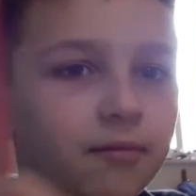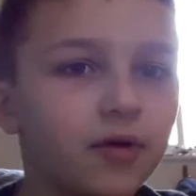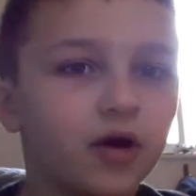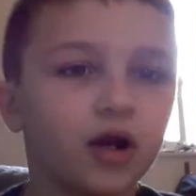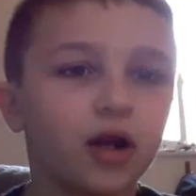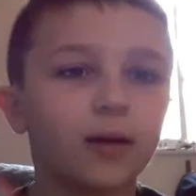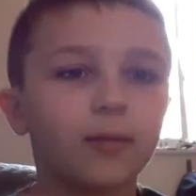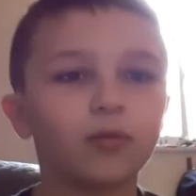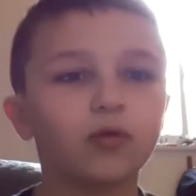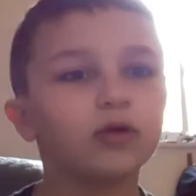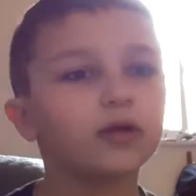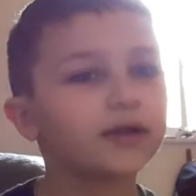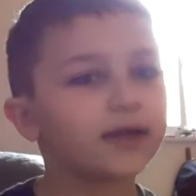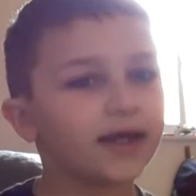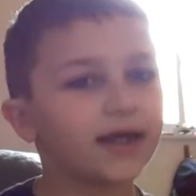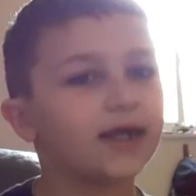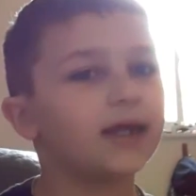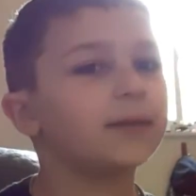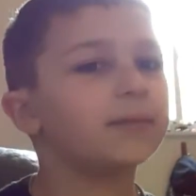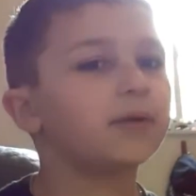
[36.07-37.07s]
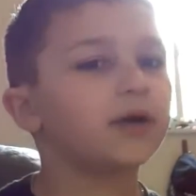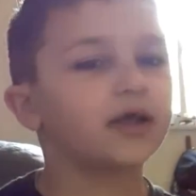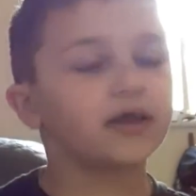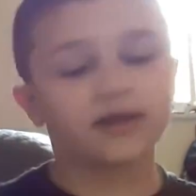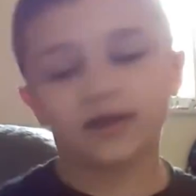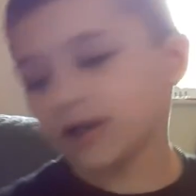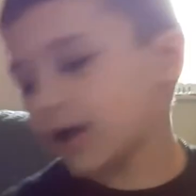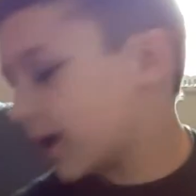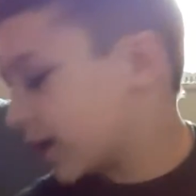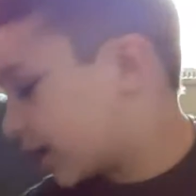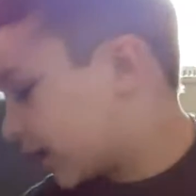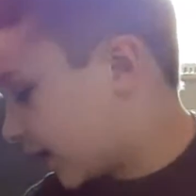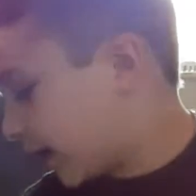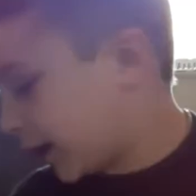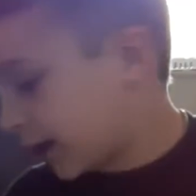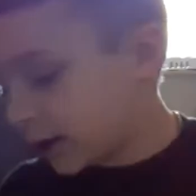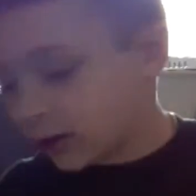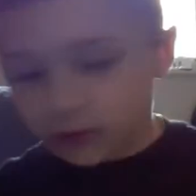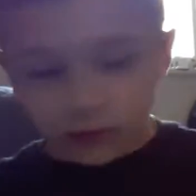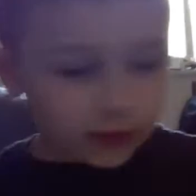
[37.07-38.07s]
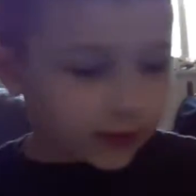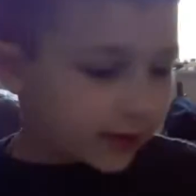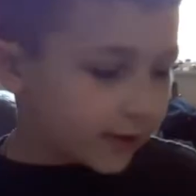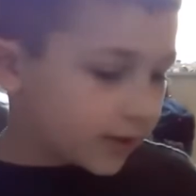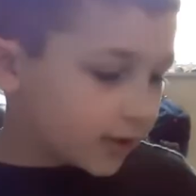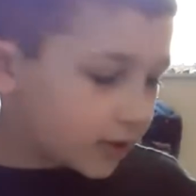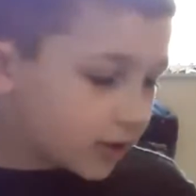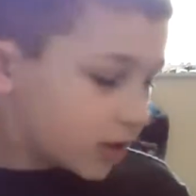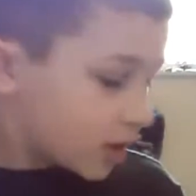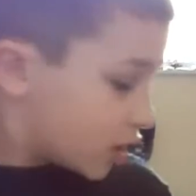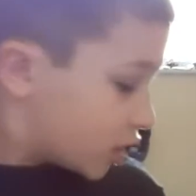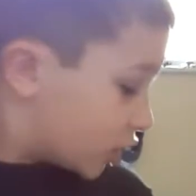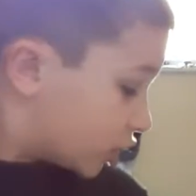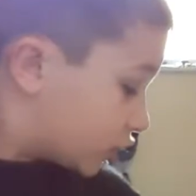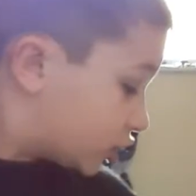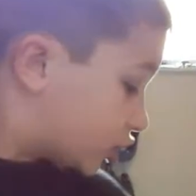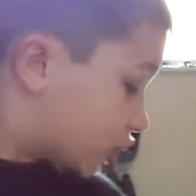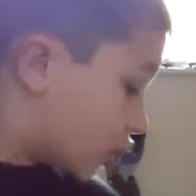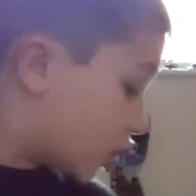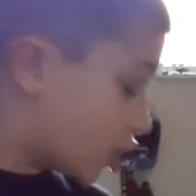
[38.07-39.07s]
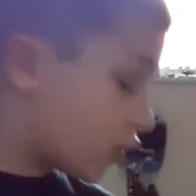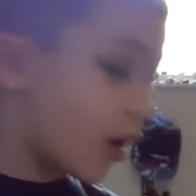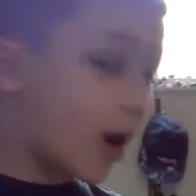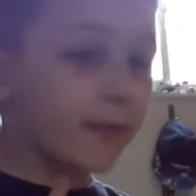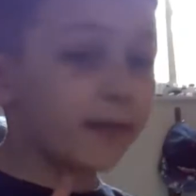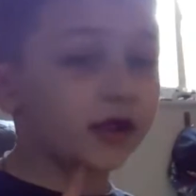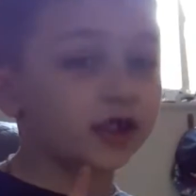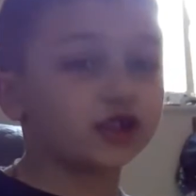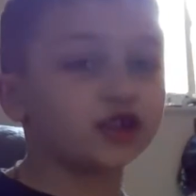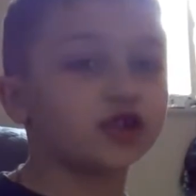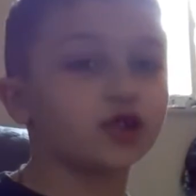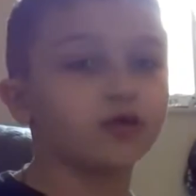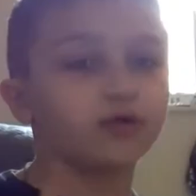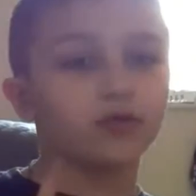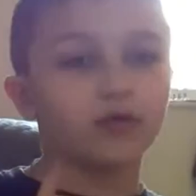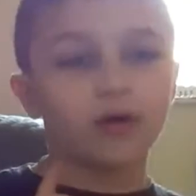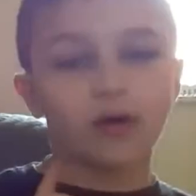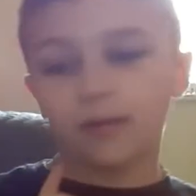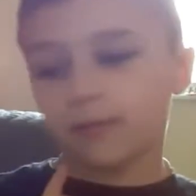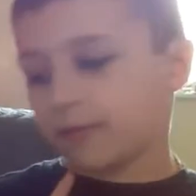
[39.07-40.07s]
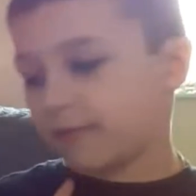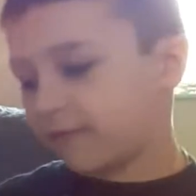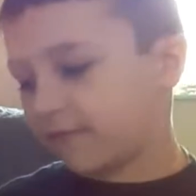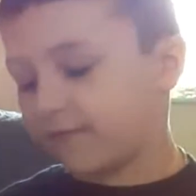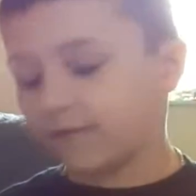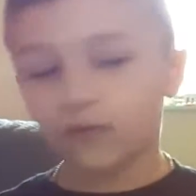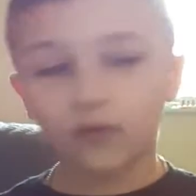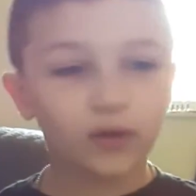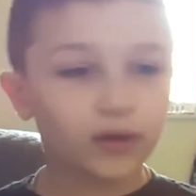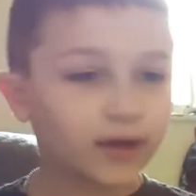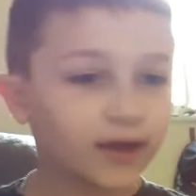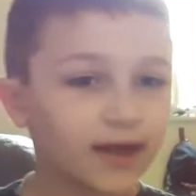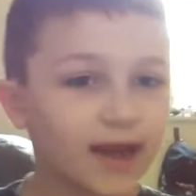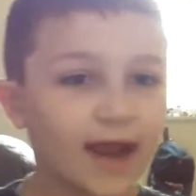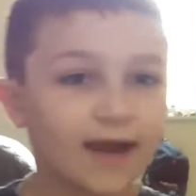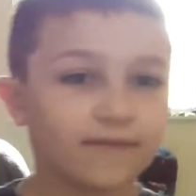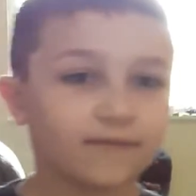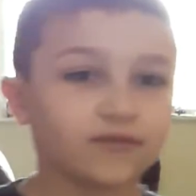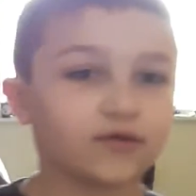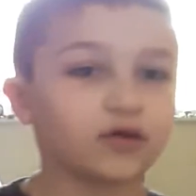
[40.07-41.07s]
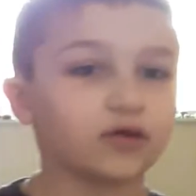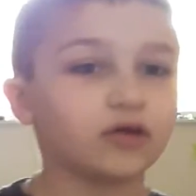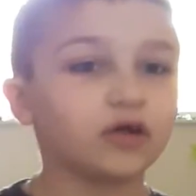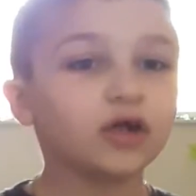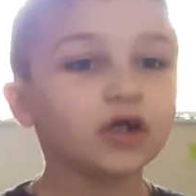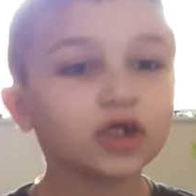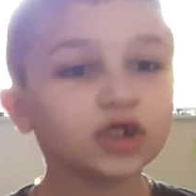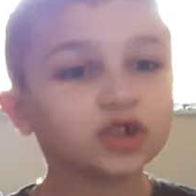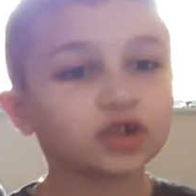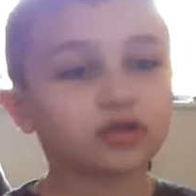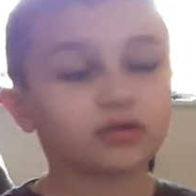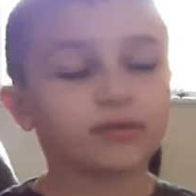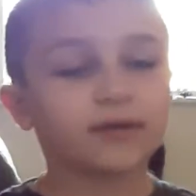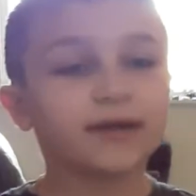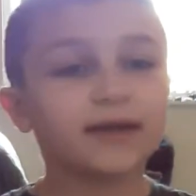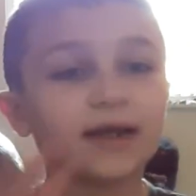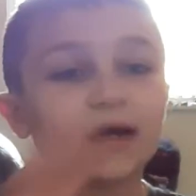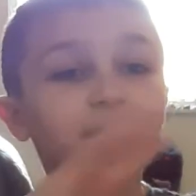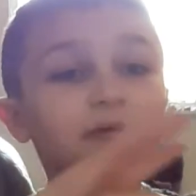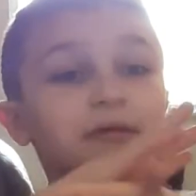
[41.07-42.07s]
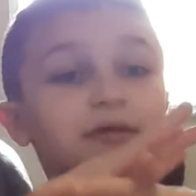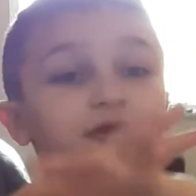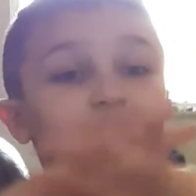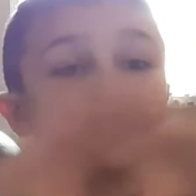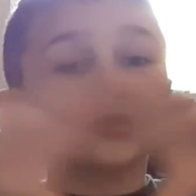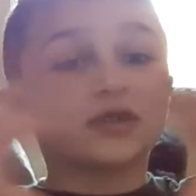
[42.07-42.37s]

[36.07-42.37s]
but I'm only 8, but I think I can handle it. So I'm going to show you a before and after. So right now it's